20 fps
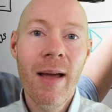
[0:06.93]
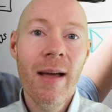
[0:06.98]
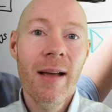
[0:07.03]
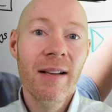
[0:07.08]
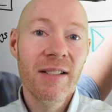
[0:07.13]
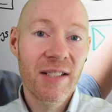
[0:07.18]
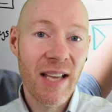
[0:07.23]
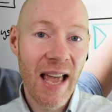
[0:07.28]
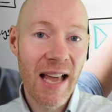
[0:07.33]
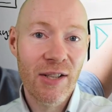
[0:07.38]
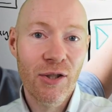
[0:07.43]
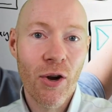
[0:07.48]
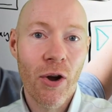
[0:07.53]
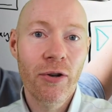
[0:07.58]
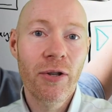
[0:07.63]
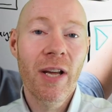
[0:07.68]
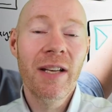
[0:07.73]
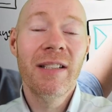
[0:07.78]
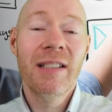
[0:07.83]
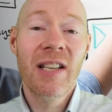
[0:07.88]
sketch out
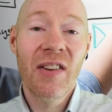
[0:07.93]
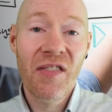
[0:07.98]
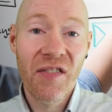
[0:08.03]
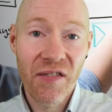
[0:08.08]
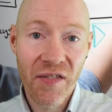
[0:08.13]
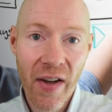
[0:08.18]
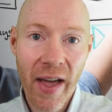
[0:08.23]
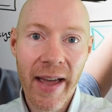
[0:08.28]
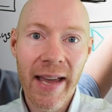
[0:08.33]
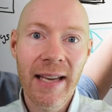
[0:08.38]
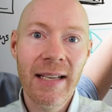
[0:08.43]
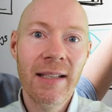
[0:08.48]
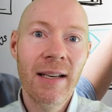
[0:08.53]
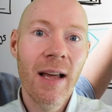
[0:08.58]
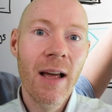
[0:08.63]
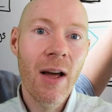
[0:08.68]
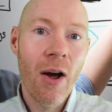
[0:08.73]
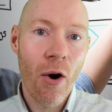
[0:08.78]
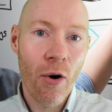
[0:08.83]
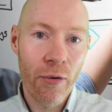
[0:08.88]
and define
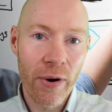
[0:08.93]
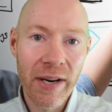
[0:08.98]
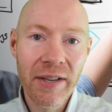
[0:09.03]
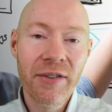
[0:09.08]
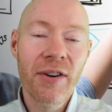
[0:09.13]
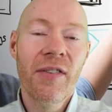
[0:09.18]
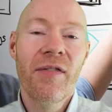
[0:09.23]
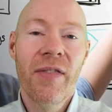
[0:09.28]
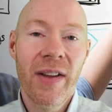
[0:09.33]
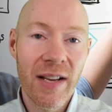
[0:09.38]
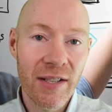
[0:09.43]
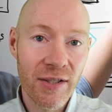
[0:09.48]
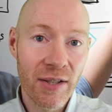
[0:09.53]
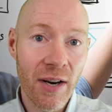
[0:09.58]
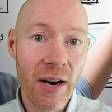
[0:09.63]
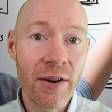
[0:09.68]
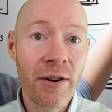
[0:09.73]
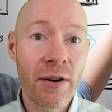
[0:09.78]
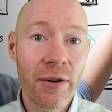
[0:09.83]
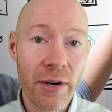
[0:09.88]
our interface
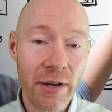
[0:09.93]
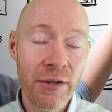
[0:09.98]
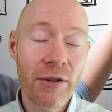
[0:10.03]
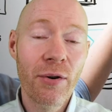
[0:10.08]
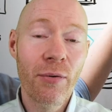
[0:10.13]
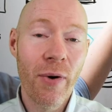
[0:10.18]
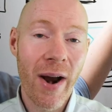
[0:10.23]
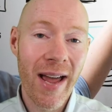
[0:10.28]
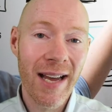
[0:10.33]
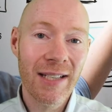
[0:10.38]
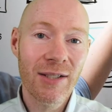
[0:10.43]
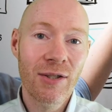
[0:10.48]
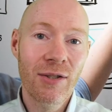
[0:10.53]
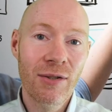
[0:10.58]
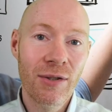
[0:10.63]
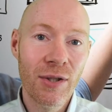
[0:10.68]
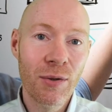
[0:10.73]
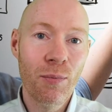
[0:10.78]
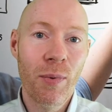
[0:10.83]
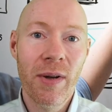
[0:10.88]
and our
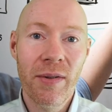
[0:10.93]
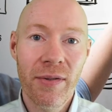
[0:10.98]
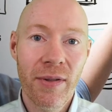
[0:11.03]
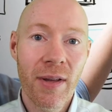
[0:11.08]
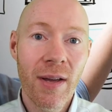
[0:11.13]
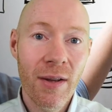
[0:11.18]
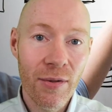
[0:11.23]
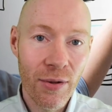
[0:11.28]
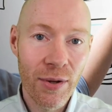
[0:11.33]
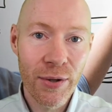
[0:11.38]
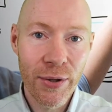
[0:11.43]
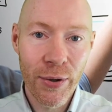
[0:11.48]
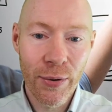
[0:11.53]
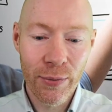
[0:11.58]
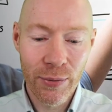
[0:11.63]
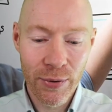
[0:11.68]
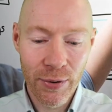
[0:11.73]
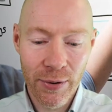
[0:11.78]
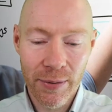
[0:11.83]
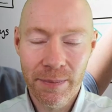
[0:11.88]
interactions with the
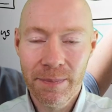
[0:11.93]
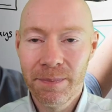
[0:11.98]
user.